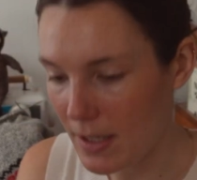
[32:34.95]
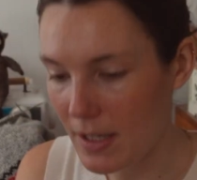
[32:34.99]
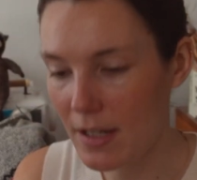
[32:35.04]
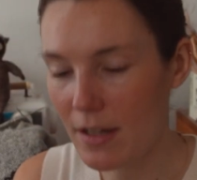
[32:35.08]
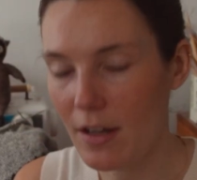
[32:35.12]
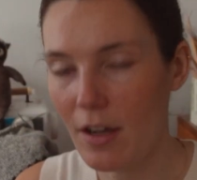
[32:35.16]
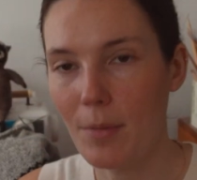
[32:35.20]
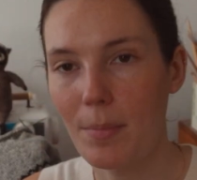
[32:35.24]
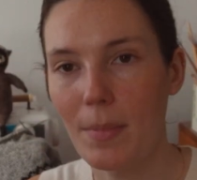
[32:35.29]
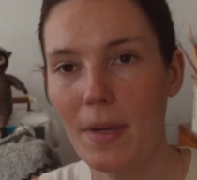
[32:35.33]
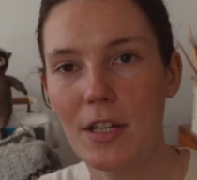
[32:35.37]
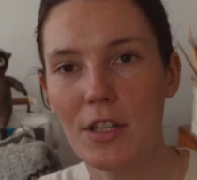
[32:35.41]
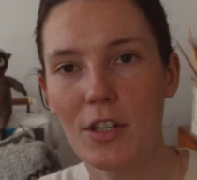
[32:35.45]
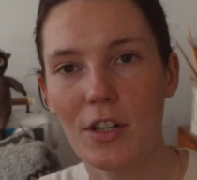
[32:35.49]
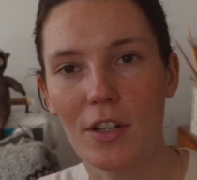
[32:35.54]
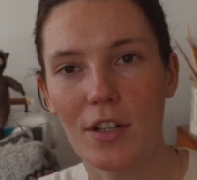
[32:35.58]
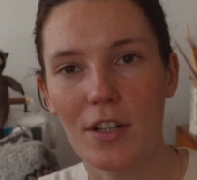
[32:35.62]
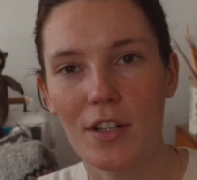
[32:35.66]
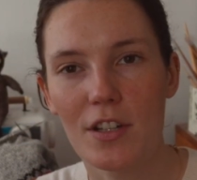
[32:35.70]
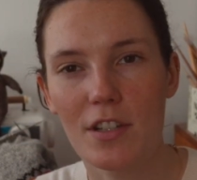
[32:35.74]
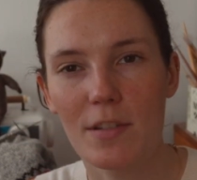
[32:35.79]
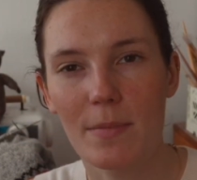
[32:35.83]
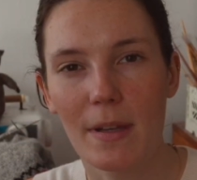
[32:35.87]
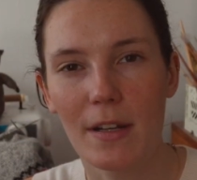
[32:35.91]
it on my
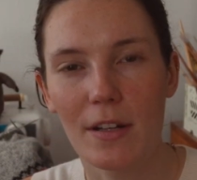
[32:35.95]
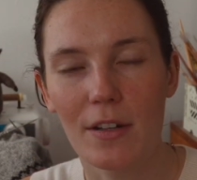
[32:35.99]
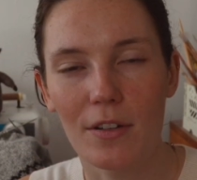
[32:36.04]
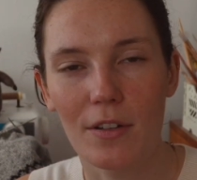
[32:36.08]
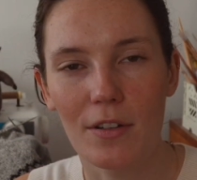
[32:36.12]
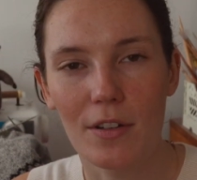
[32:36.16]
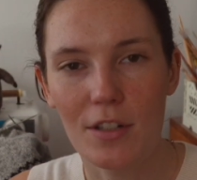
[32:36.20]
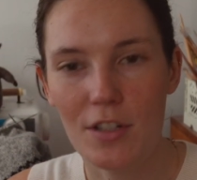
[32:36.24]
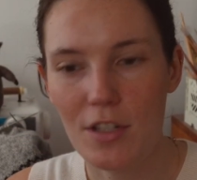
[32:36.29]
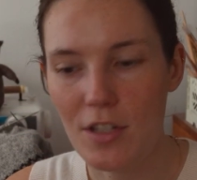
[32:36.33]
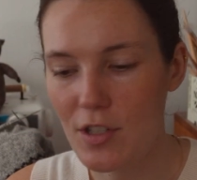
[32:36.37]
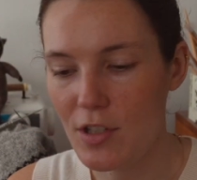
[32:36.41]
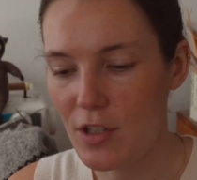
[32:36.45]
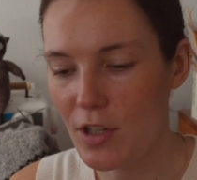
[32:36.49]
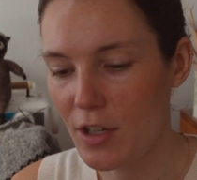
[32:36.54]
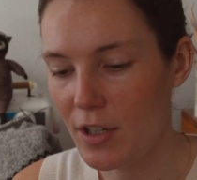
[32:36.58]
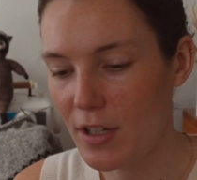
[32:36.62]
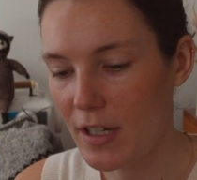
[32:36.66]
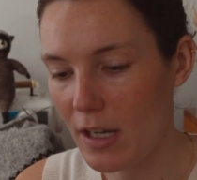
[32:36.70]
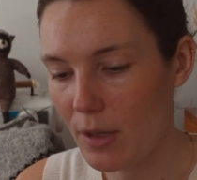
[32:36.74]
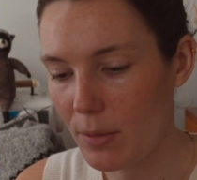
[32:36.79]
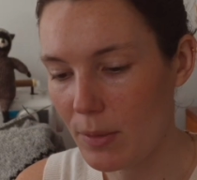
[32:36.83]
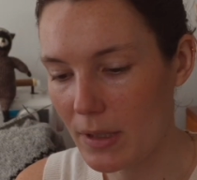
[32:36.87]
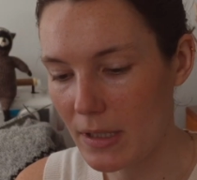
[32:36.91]
Turkish spindle, it just
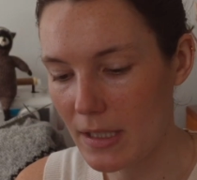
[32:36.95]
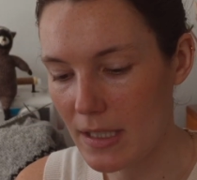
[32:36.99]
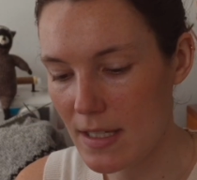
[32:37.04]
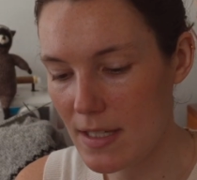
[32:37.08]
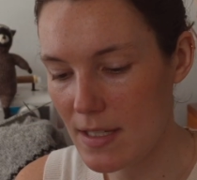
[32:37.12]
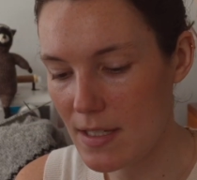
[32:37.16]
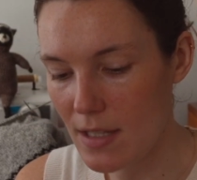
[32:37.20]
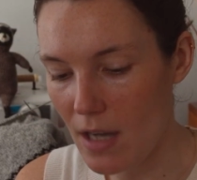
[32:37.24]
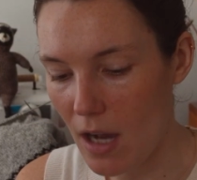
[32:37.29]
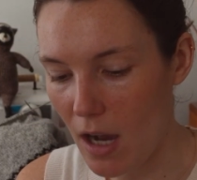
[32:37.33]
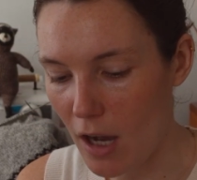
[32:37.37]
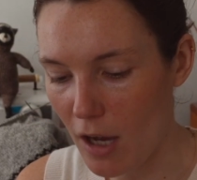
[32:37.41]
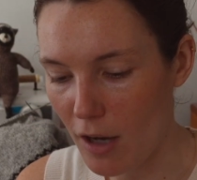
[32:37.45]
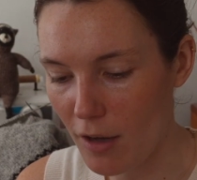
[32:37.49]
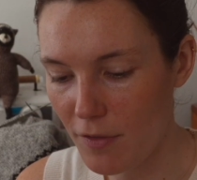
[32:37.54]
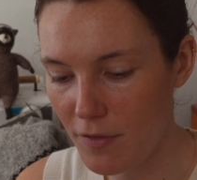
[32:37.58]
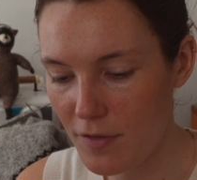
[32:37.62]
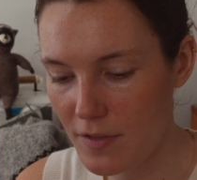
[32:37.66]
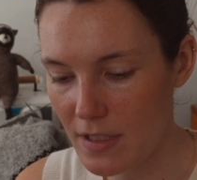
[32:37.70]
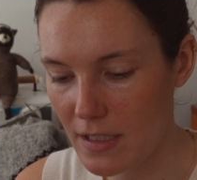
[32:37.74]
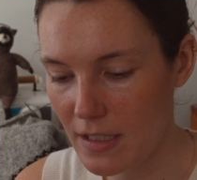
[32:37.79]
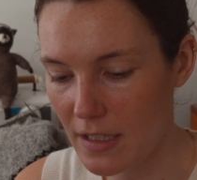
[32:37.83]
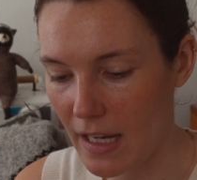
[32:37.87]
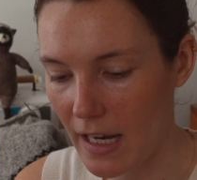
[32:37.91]
turned out really
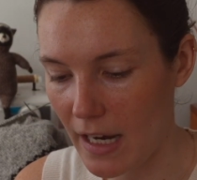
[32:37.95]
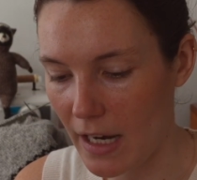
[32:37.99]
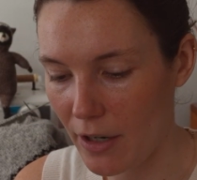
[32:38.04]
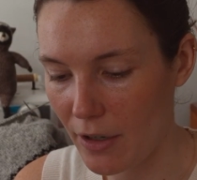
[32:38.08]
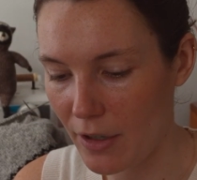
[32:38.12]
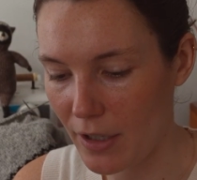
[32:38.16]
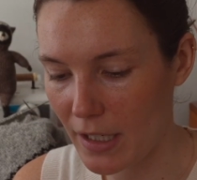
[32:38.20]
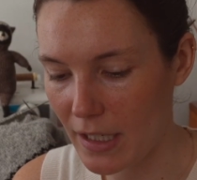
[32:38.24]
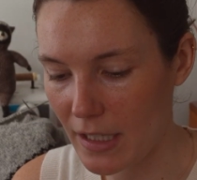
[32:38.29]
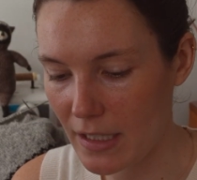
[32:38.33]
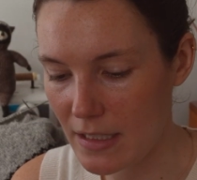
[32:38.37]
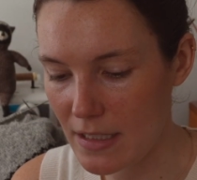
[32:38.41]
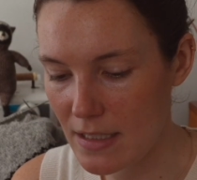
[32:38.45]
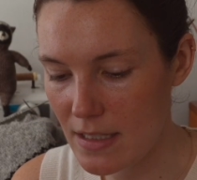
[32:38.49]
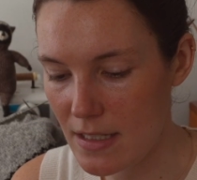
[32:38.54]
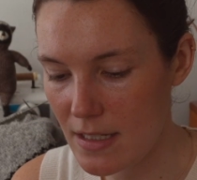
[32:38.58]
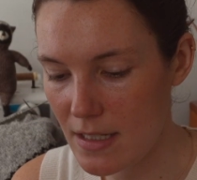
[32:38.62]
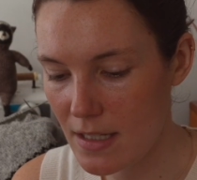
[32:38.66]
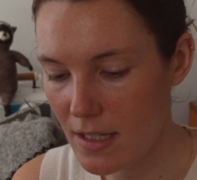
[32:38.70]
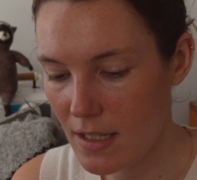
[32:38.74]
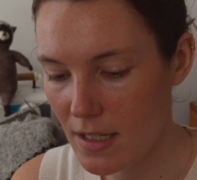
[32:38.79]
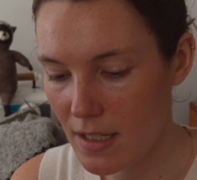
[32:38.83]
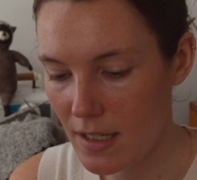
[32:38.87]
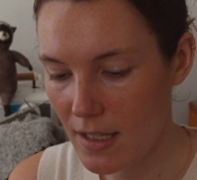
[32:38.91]
soft and airy, and
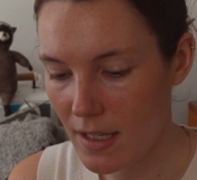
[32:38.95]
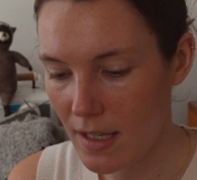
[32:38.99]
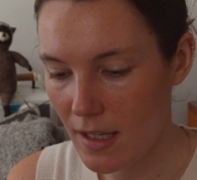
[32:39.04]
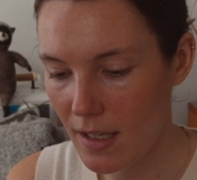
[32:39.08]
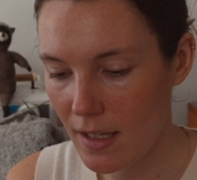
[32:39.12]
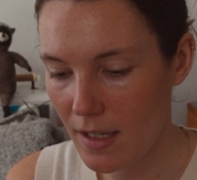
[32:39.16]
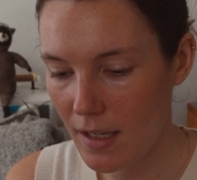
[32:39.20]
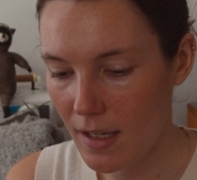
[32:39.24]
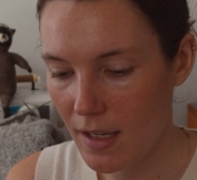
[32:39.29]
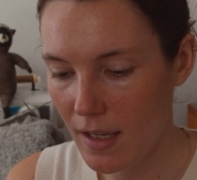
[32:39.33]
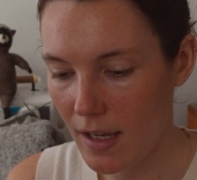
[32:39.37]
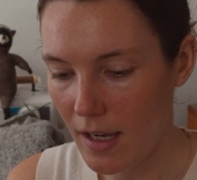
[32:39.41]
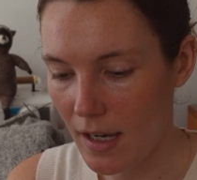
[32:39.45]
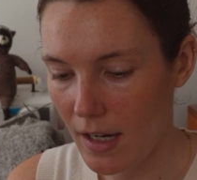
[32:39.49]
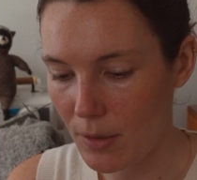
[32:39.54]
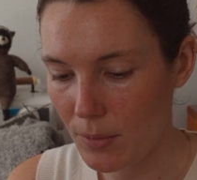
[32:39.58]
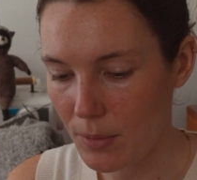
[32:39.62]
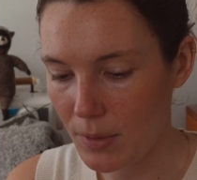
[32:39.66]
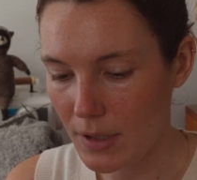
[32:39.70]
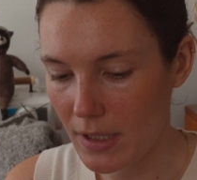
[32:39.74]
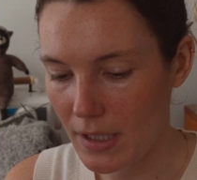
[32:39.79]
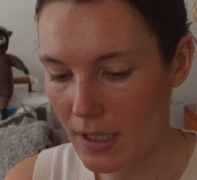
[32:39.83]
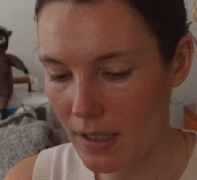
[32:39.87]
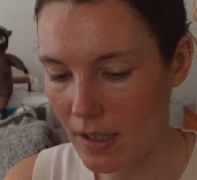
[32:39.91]
I
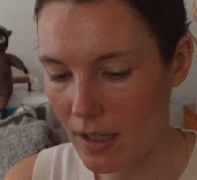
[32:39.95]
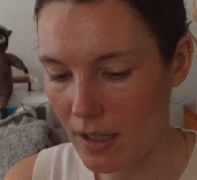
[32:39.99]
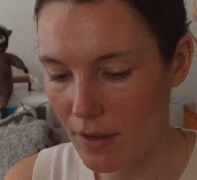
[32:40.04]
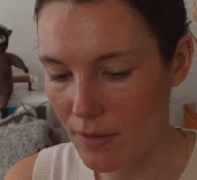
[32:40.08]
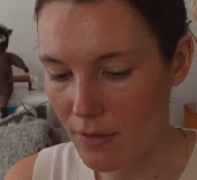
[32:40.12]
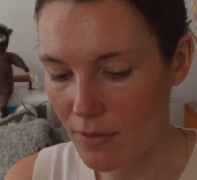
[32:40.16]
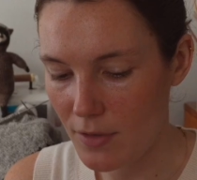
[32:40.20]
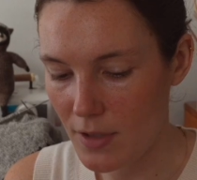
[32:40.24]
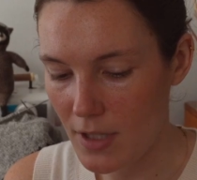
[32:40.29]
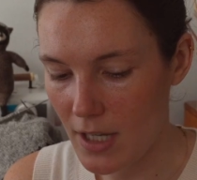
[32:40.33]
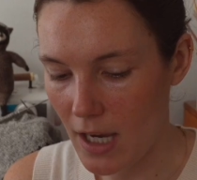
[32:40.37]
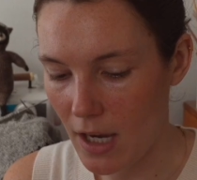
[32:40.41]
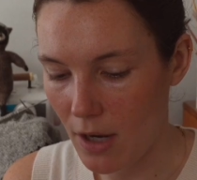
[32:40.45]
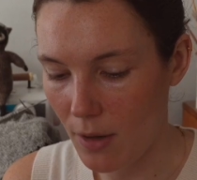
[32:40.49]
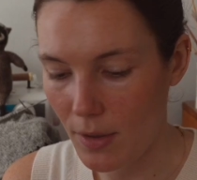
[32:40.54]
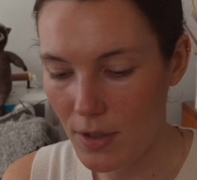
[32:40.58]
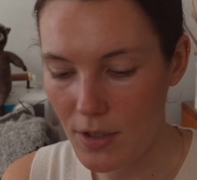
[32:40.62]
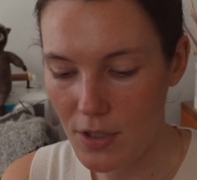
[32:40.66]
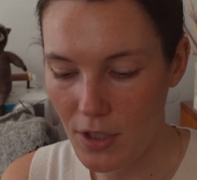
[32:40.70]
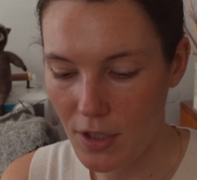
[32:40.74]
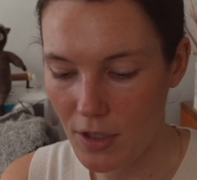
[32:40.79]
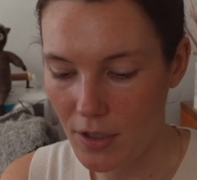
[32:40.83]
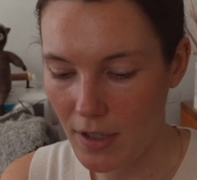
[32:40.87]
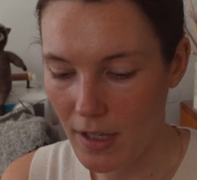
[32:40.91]
really loved how
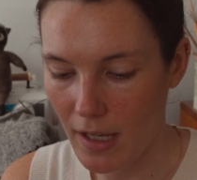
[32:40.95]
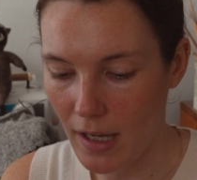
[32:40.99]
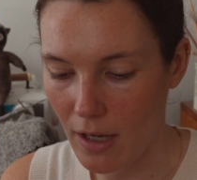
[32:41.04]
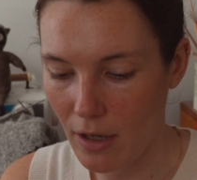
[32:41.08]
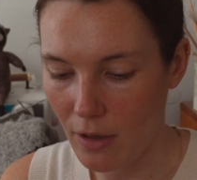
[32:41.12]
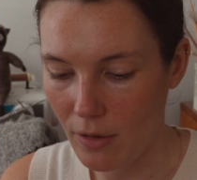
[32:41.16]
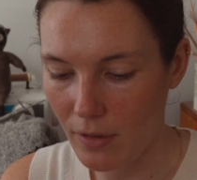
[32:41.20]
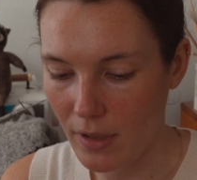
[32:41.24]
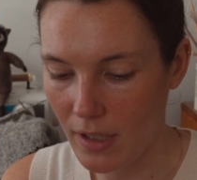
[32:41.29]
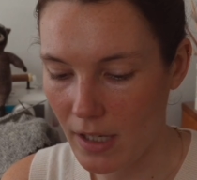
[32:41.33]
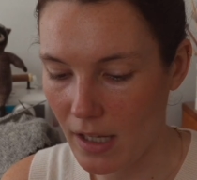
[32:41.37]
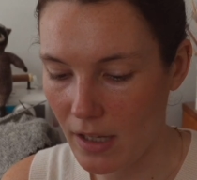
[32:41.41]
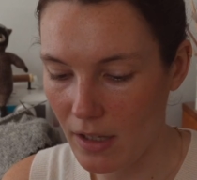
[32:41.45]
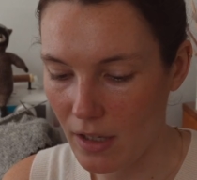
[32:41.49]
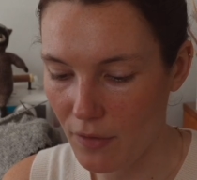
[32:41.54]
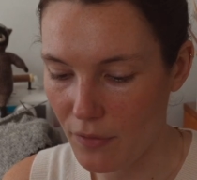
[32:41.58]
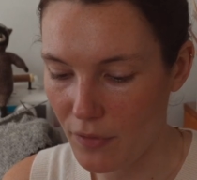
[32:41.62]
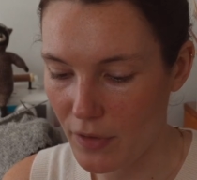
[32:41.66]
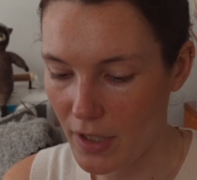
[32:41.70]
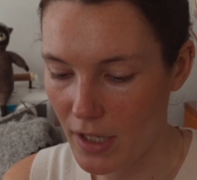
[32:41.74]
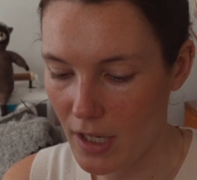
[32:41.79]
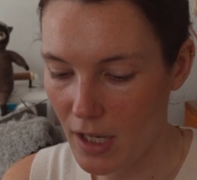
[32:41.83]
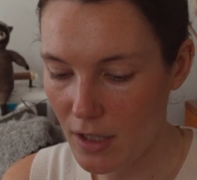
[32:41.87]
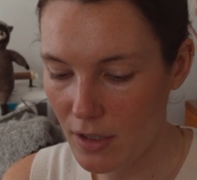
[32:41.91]
it turned out, and I love
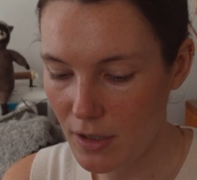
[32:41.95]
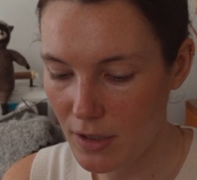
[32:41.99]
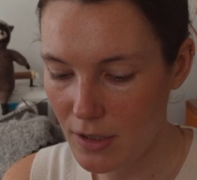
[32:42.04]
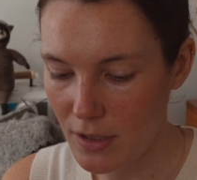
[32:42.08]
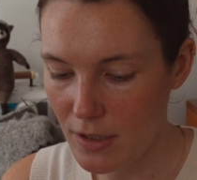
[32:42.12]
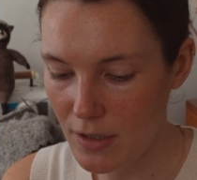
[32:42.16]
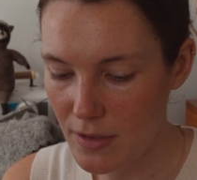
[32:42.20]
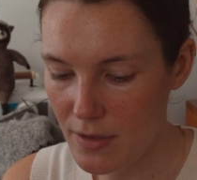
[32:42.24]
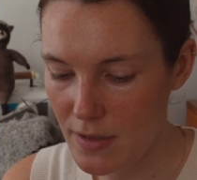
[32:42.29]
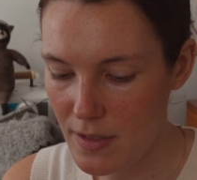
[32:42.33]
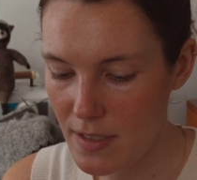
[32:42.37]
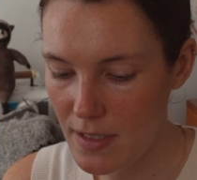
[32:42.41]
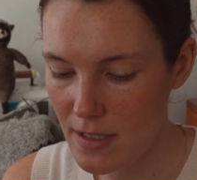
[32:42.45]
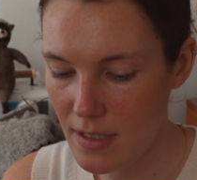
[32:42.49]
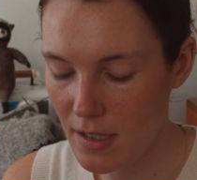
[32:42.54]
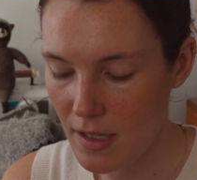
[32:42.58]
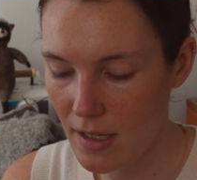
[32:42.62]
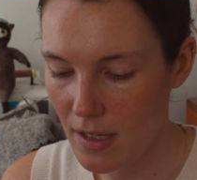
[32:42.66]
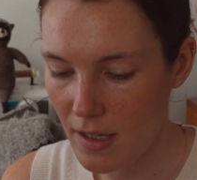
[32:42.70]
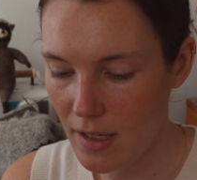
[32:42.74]
the colors.